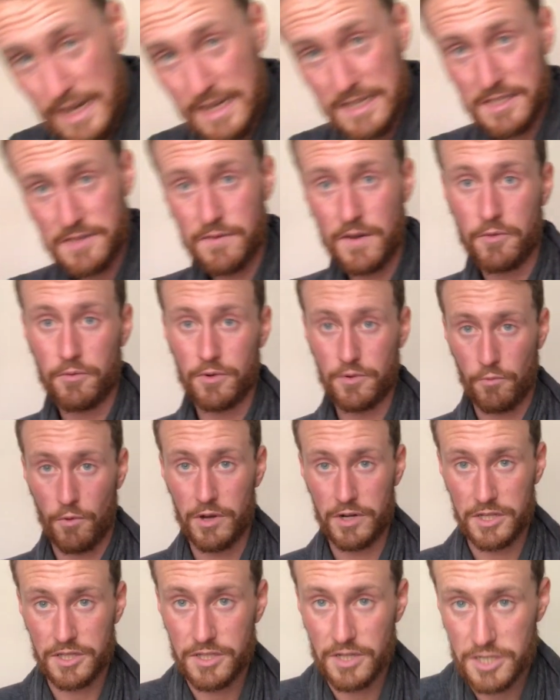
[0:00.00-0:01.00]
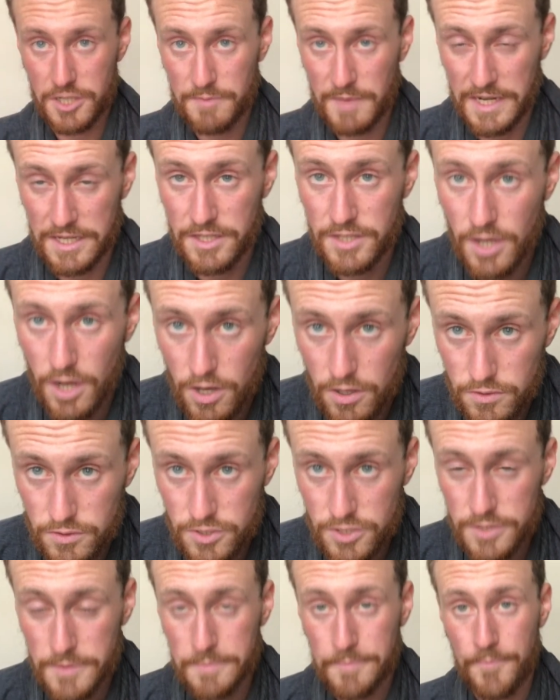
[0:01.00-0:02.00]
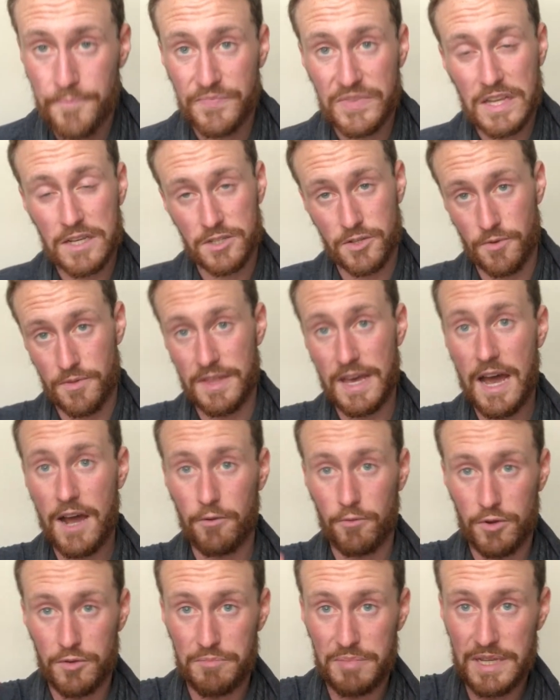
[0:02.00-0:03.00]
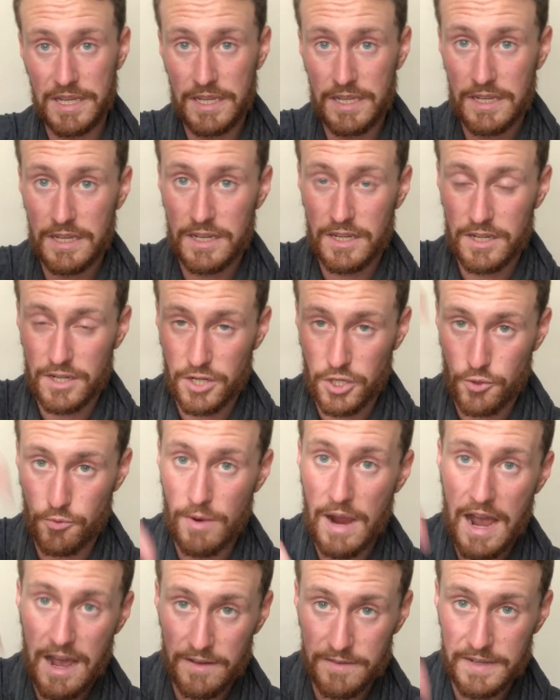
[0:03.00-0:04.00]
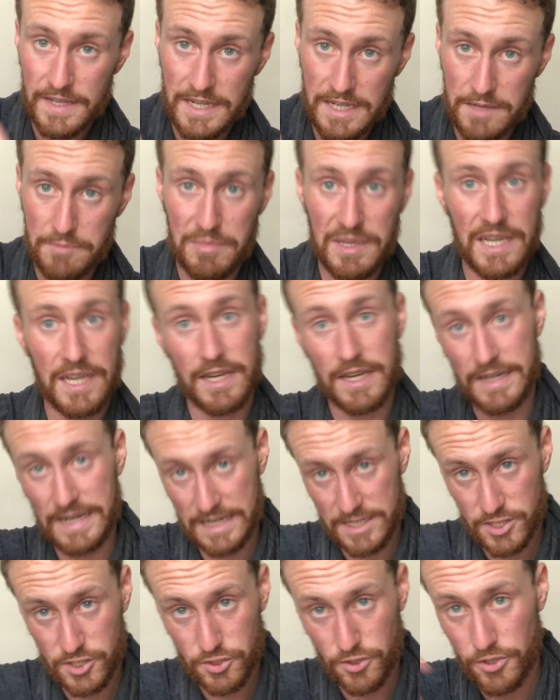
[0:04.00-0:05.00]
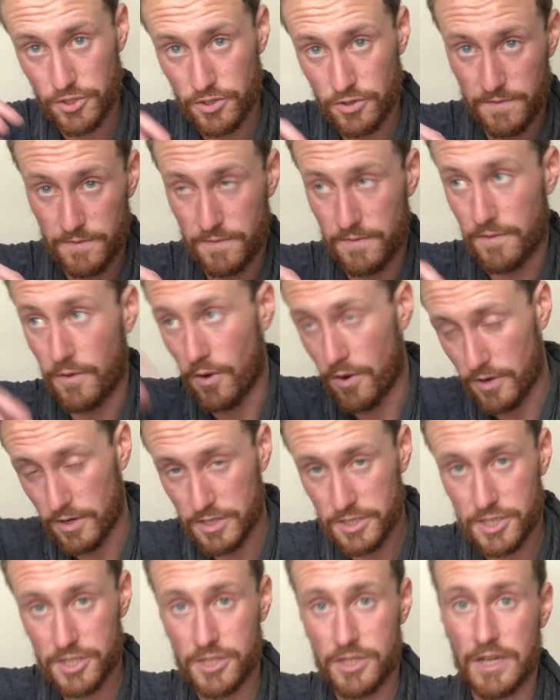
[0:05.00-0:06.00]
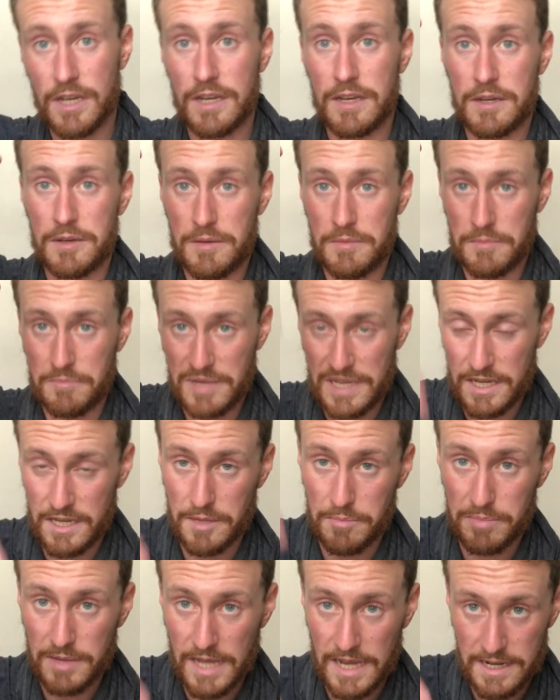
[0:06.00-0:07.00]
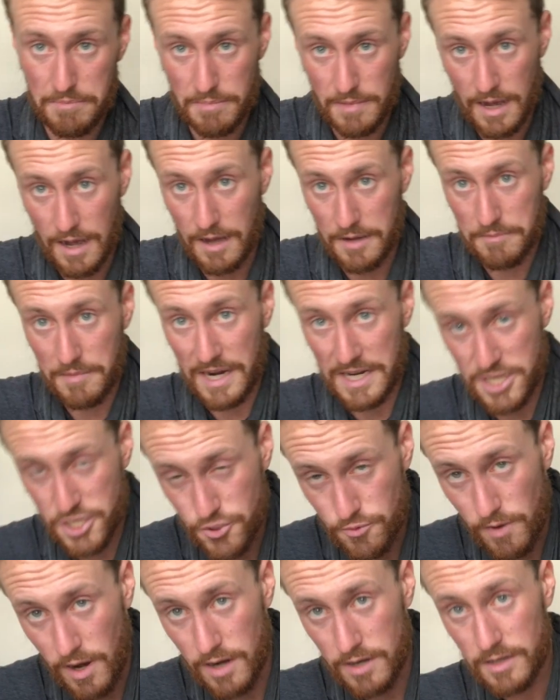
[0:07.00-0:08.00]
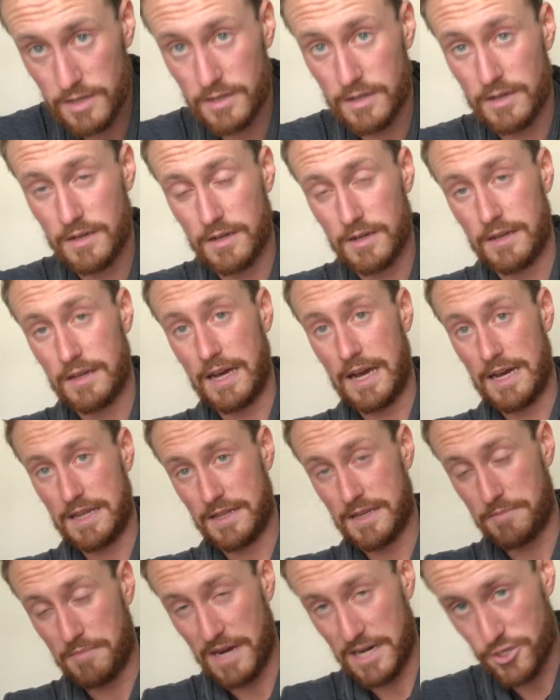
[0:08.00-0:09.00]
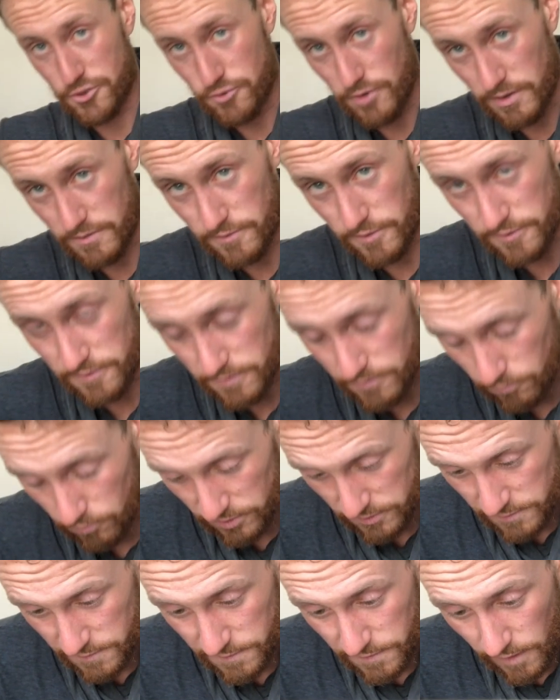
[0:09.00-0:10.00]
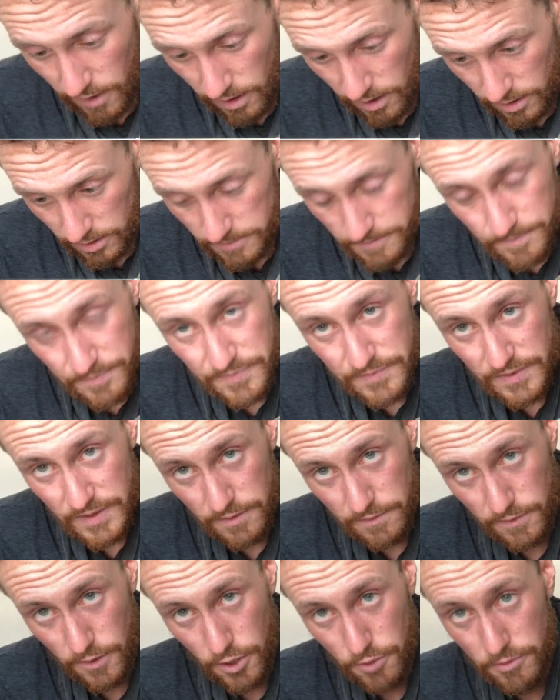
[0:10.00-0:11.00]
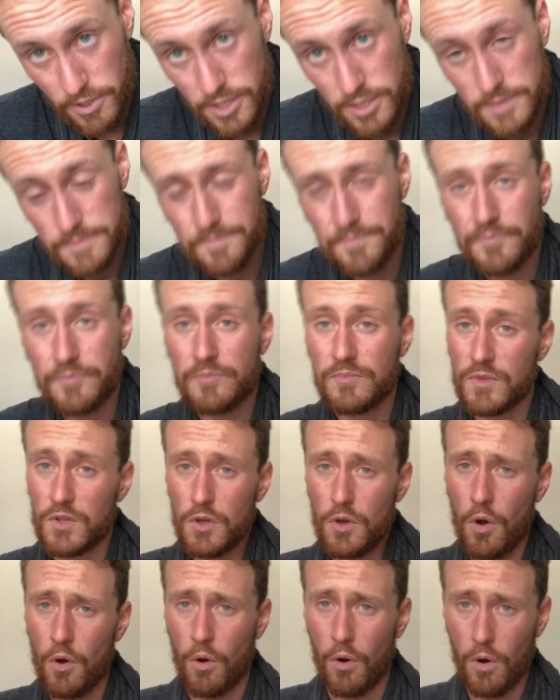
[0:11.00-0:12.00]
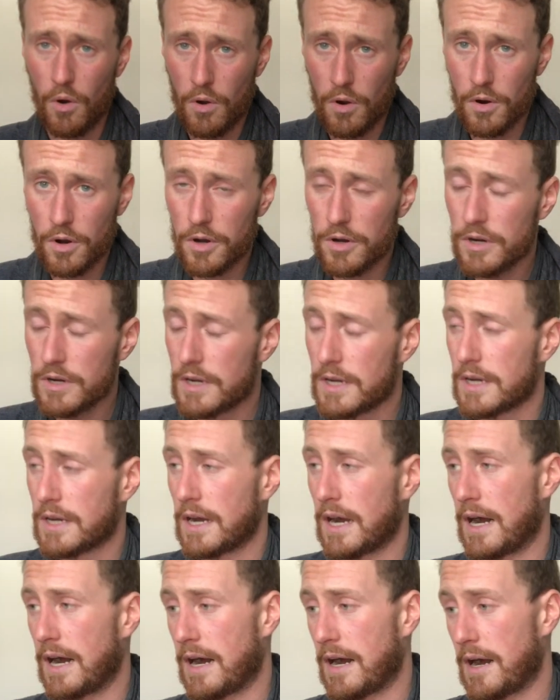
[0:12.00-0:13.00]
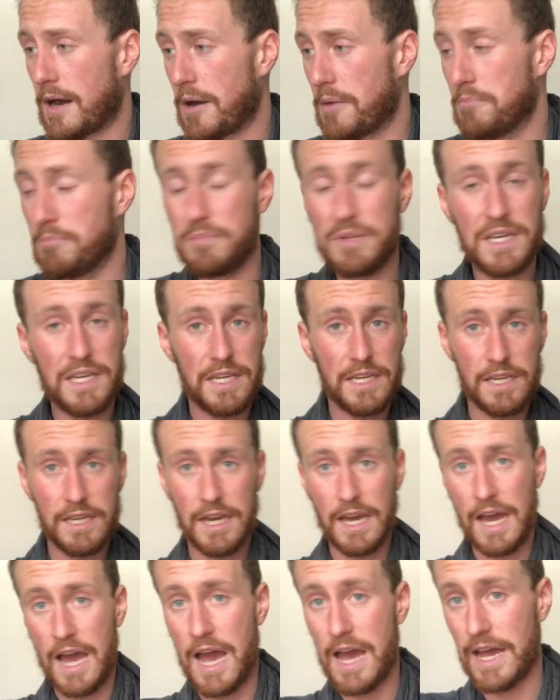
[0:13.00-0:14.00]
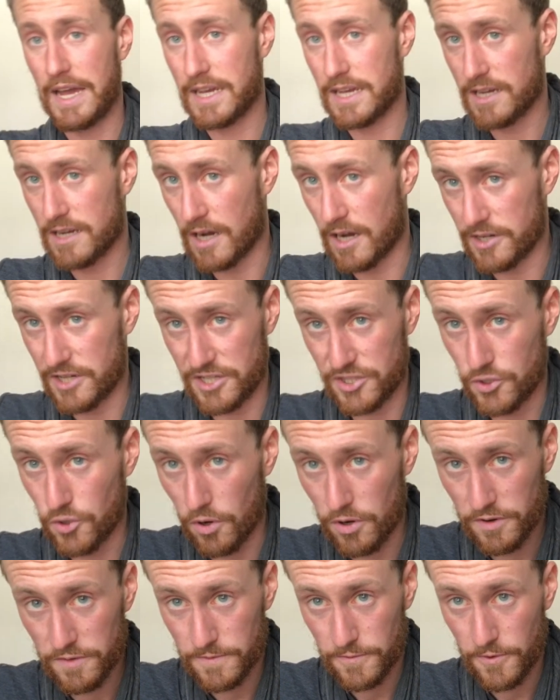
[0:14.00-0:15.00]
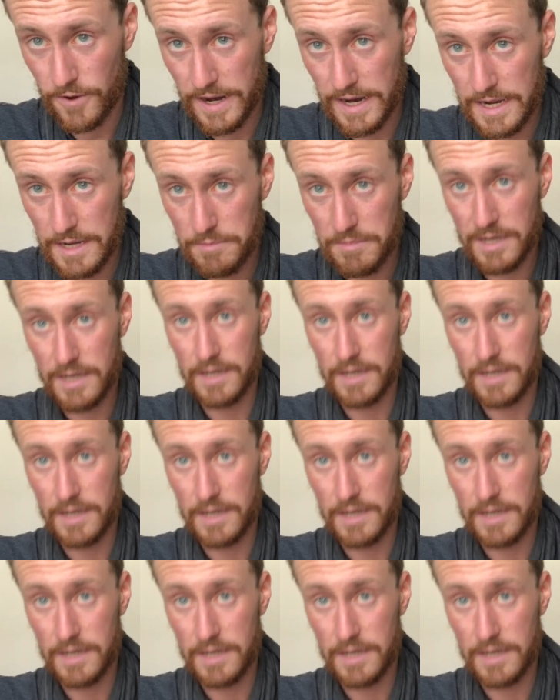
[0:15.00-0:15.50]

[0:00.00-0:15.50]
as if I would want to touch my toes. So that would be gravity being an external force being applied on my trunk, and then my trunk would fall forward, or me hanging on a door frame